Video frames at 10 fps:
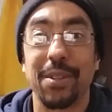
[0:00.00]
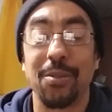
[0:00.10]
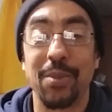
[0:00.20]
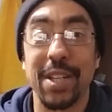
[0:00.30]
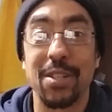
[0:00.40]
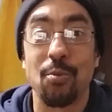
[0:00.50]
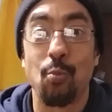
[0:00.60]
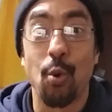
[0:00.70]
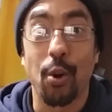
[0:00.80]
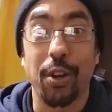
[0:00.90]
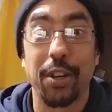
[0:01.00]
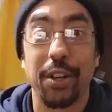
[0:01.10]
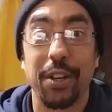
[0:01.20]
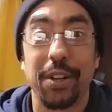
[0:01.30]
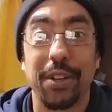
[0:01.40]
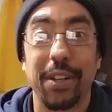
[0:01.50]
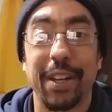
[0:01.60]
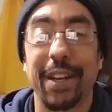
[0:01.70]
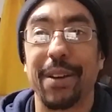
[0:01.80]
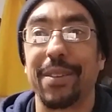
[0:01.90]
you need to work,
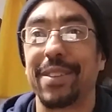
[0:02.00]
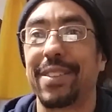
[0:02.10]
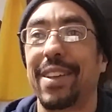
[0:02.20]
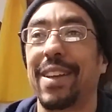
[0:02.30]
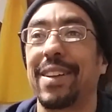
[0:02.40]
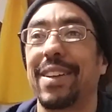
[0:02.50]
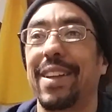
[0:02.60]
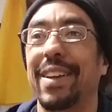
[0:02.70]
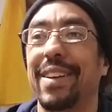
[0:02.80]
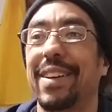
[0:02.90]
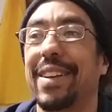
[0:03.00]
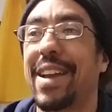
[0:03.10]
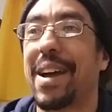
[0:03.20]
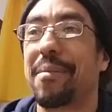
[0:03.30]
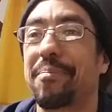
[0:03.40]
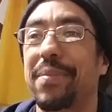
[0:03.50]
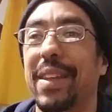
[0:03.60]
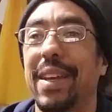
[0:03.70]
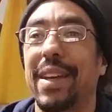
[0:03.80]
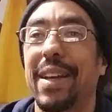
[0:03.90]
and yeah.
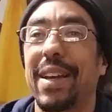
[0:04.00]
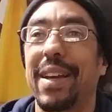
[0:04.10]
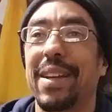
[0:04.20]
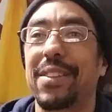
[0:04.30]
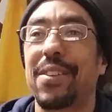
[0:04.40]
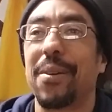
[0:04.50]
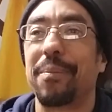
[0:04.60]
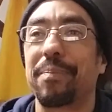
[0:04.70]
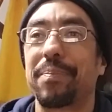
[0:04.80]
So,